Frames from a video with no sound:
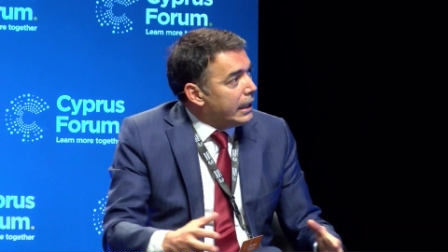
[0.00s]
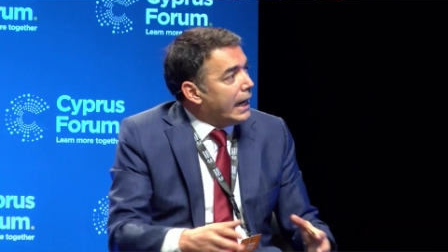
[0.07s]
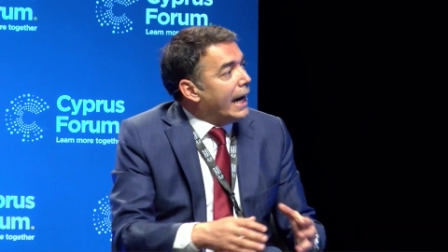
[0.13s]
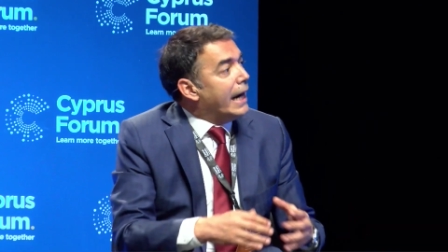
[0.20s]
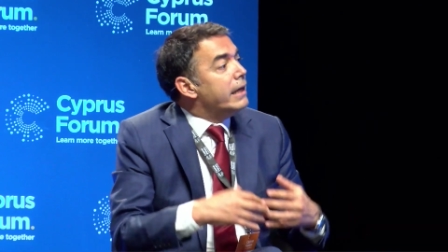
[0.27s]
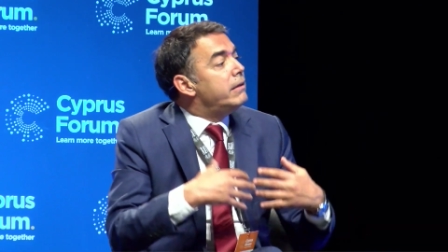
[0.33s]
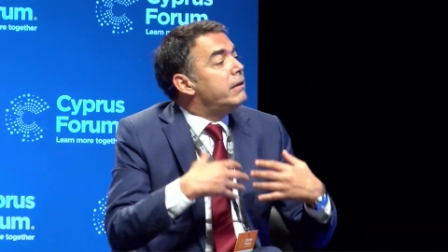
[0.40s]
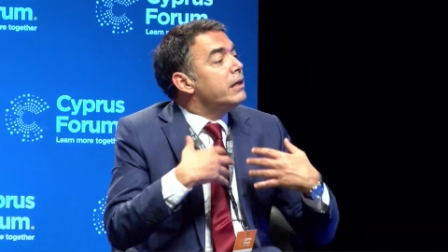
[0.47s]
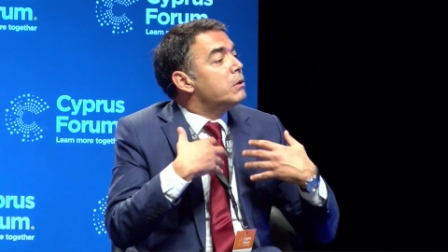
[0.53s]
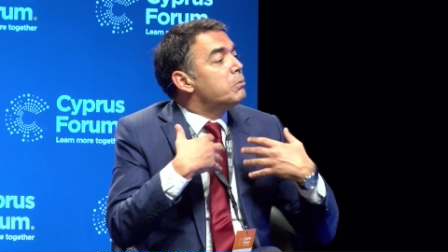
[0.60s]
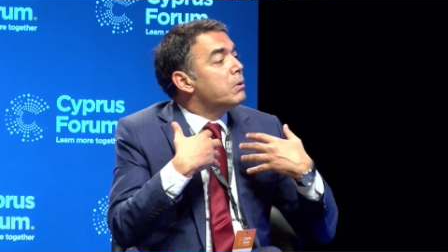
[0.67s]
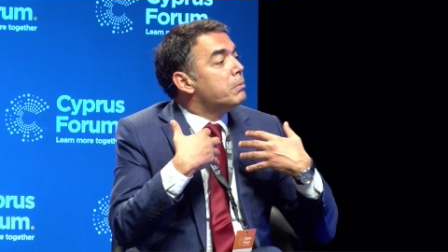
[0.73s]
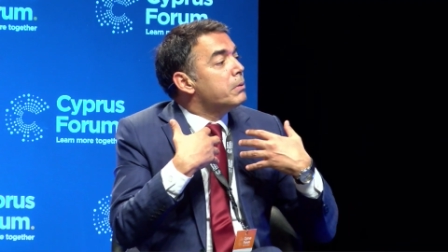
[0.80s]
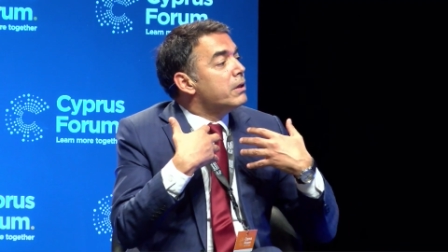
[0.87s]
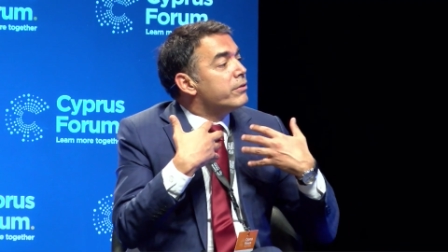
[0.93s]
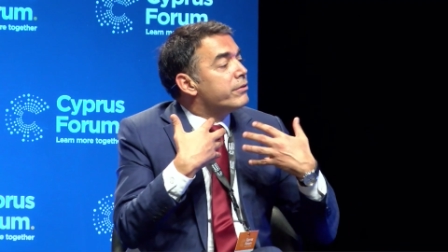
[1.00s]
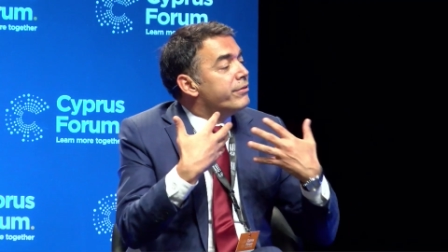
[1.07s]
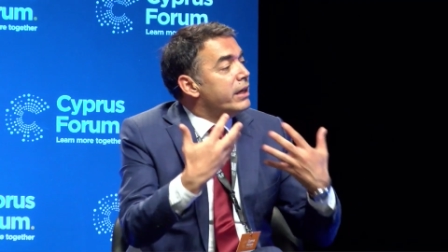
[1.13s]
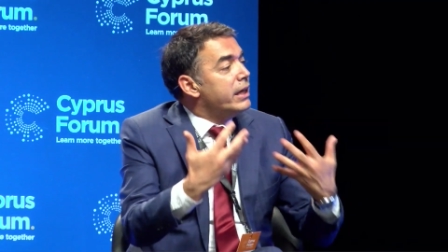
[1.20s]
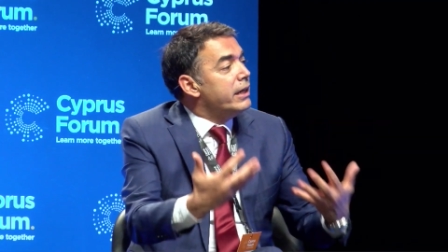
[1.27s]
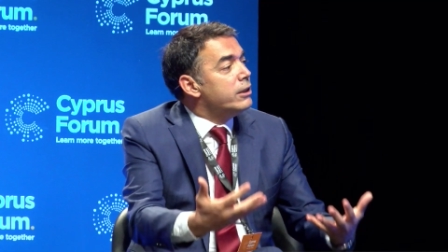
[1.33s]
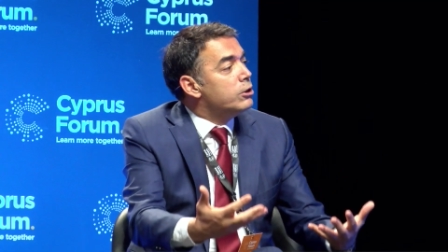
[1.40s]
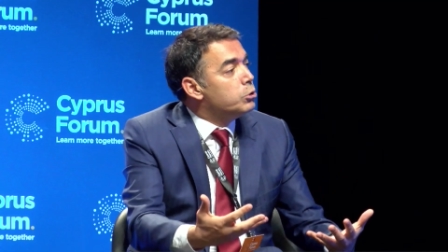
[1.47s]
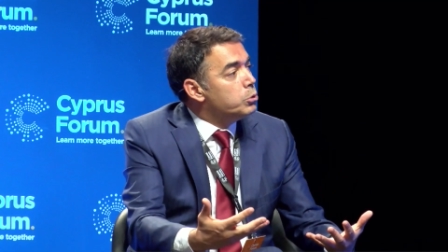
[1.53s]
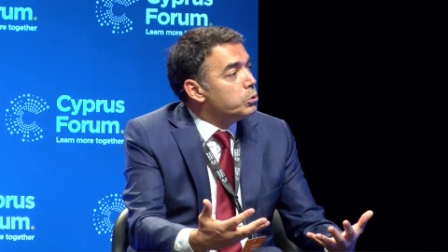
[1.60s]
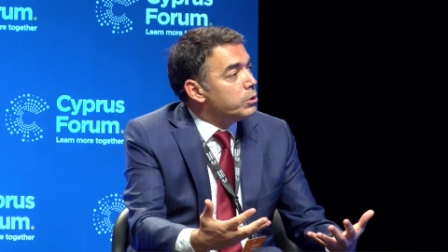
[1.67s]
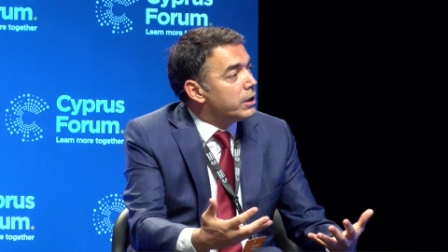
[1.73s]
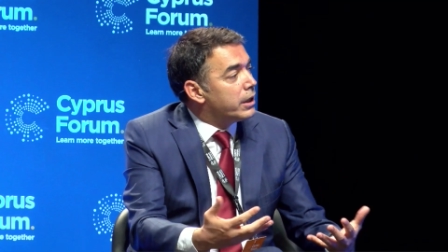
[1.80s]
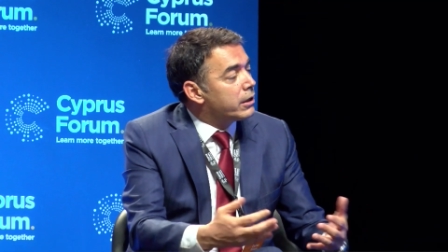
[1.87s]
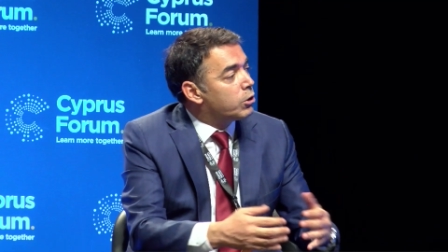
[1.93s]
I think we will really
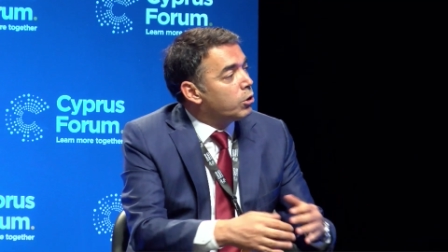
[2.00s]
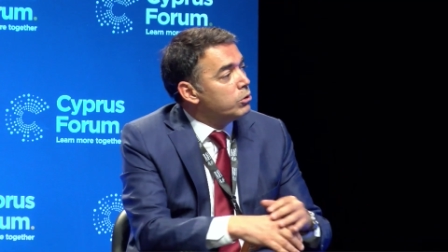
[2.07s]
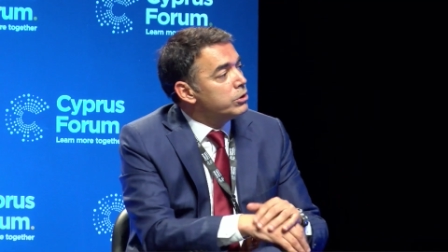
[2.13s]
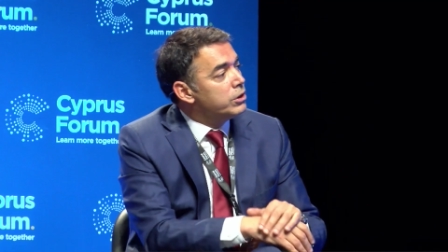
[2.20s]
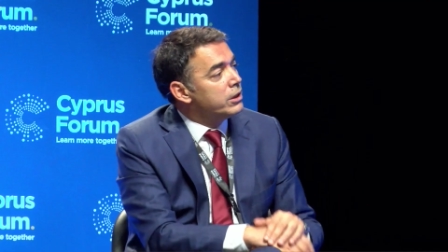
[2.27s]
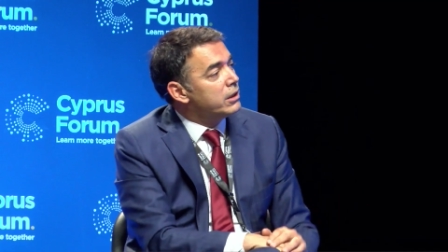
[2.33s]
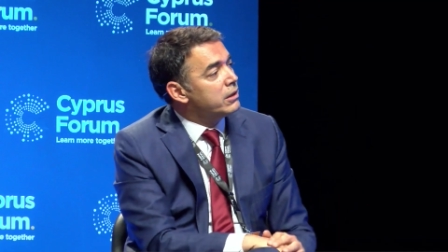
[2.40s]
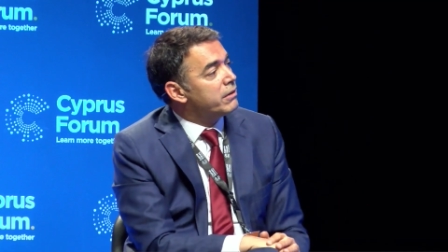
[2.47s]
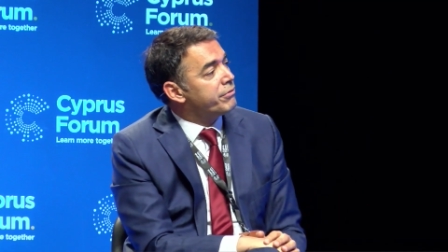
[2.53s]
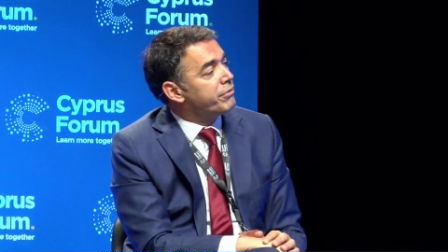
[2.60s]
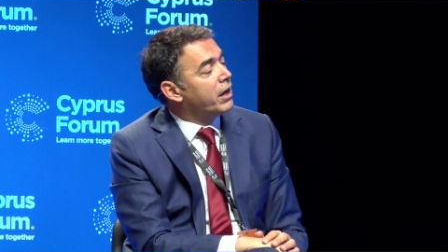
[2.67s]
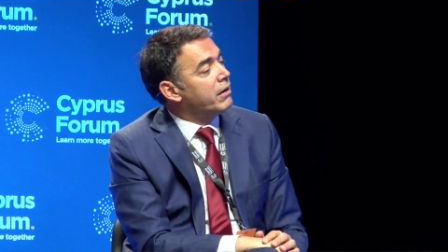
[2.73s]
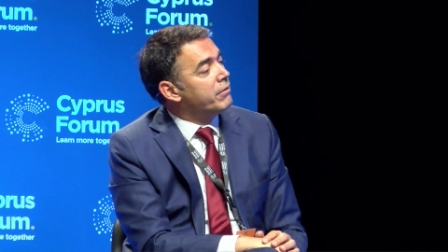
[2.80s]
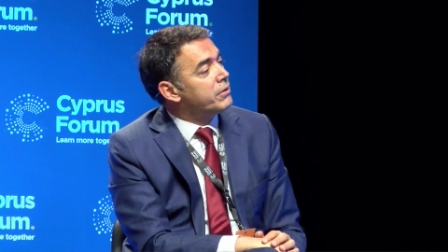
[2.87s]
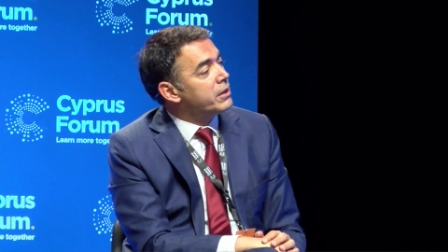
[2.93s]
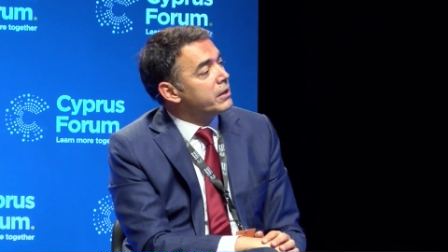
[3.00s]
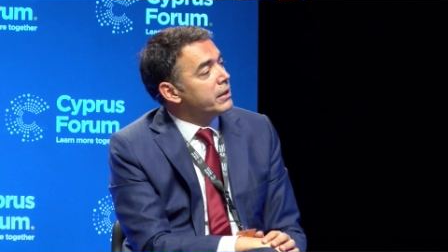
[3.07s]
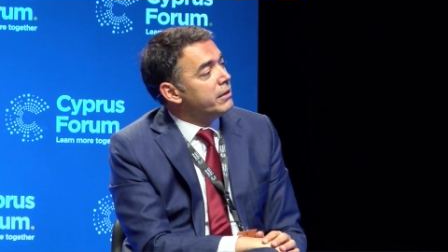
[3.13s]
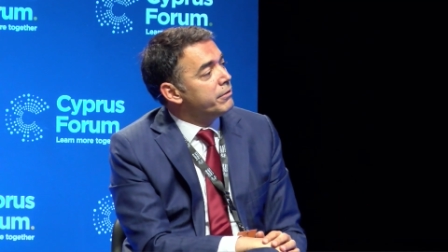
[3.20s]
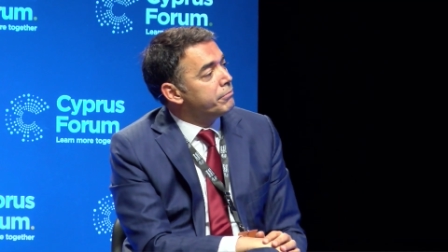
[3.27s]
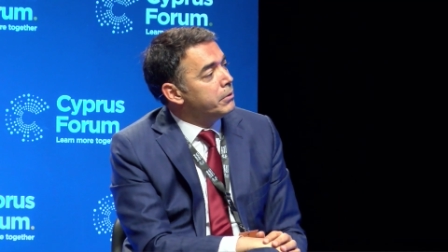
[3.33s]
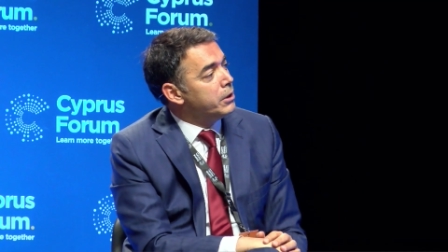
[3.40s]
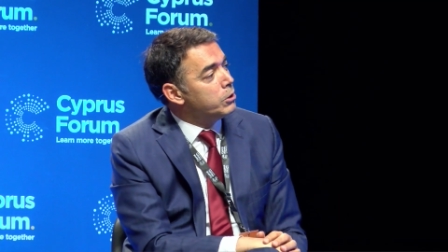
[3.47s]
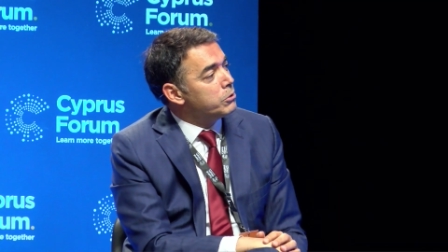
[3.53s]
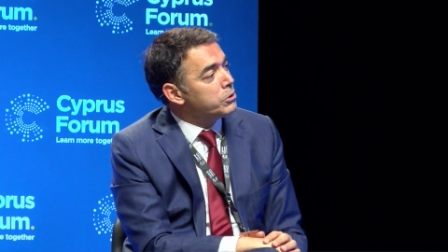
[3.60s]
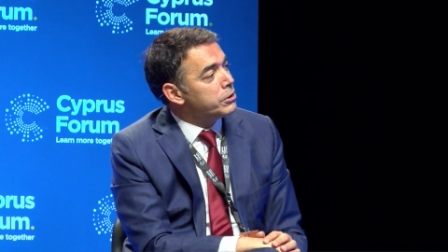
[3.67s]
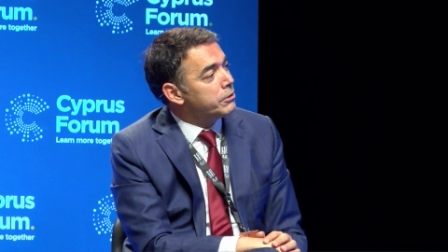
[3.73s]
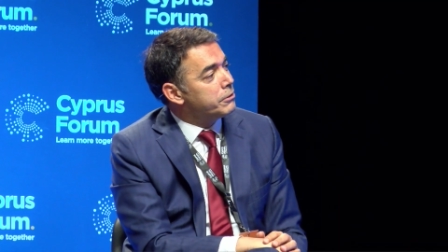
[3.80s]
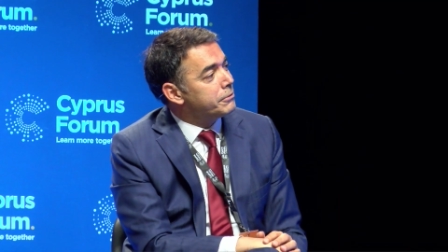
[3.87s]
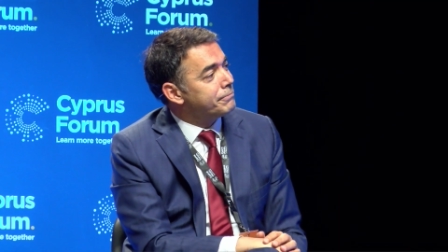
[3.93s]
do our continent a favor if we use
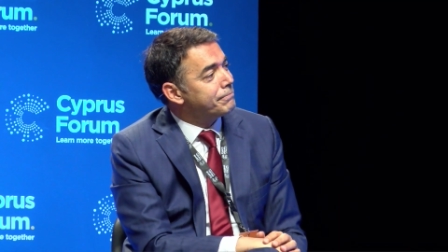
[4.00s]
it.